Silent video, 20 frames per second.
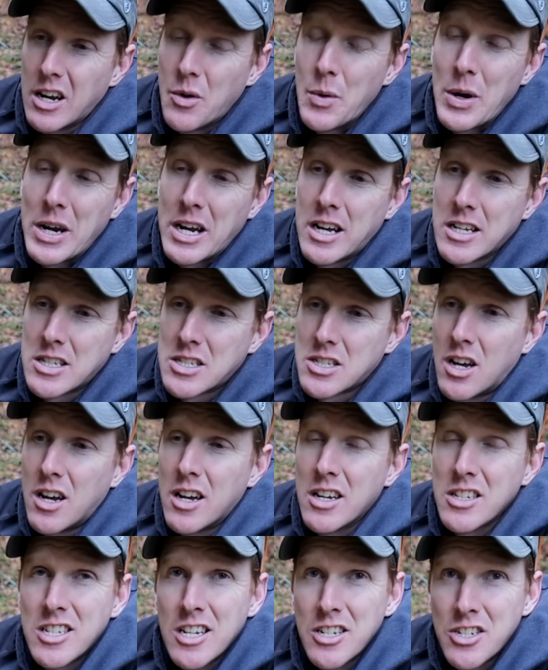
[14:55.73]
quick cut
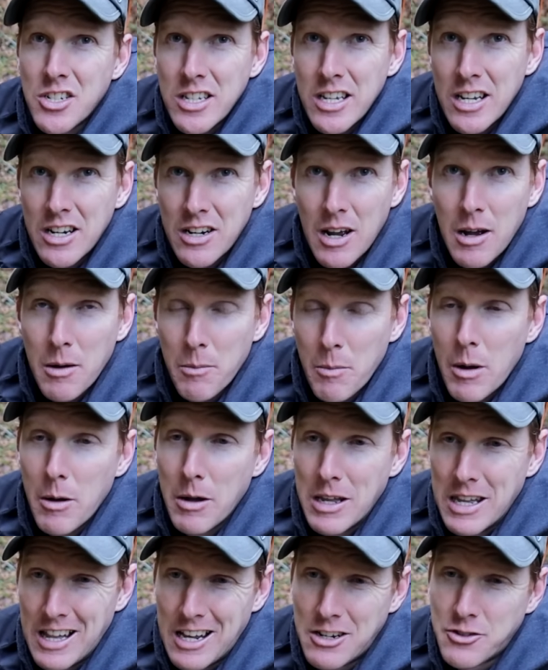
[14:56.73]
saw, essentially an
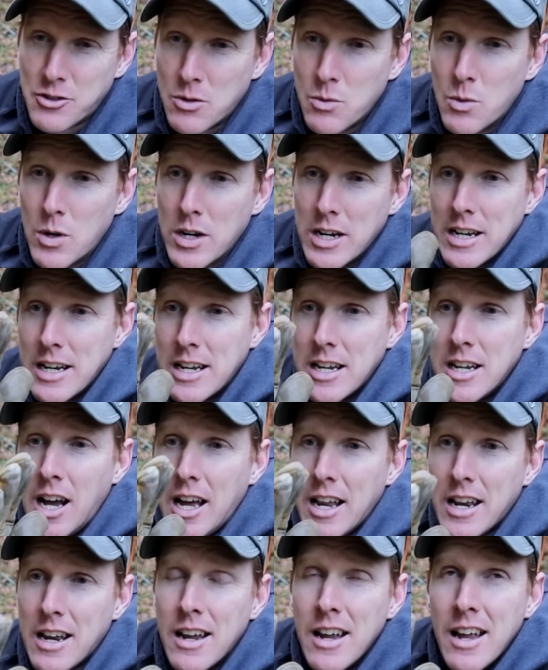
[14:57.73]
electric one, and
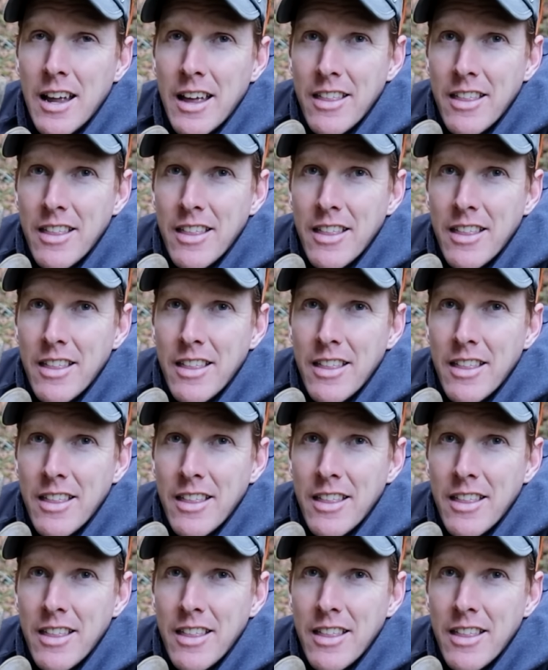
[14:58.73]
cut